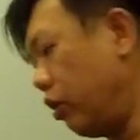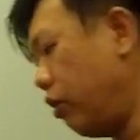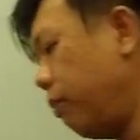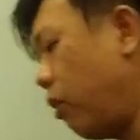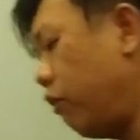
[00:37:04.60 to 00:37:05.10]
you
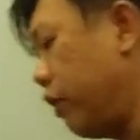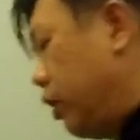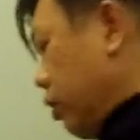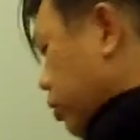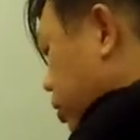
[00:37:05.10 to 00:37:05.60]
all more
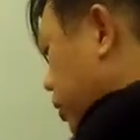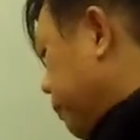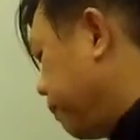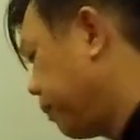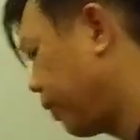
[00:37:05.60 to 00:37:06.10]
videos
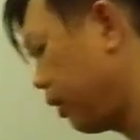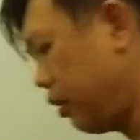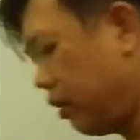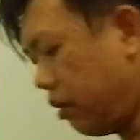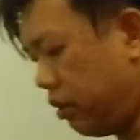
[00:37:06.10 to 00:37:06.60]

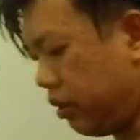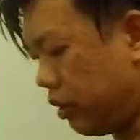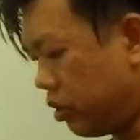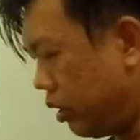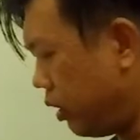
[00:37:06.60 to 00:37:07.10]
on
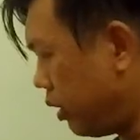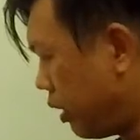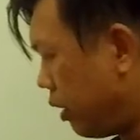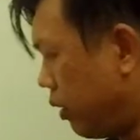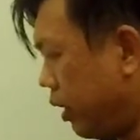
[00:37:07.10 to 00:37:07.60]
actually
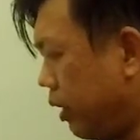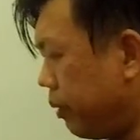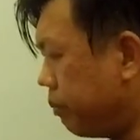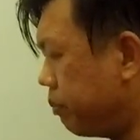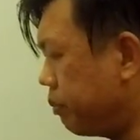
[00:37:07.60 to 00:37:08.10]
how I
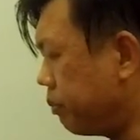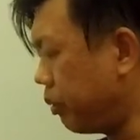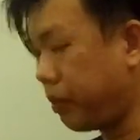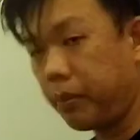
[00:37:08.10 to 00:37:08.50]
prepare